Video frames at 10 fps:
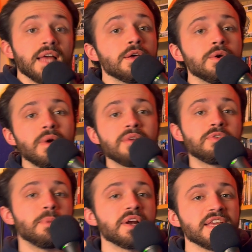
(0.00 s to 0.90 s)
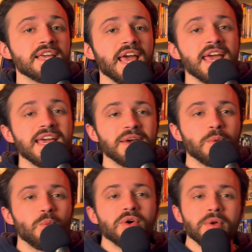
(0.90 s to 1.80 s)
Hello, everybody, and
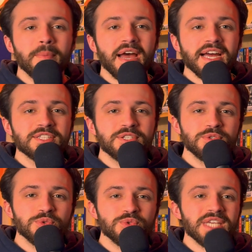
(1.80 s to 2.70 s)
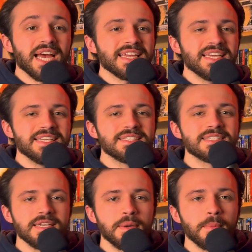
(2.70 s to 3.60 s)
welcome back to
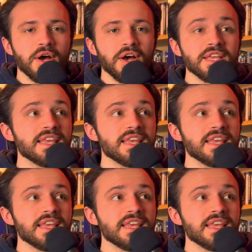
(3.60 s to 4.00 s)
ZakIsCinema.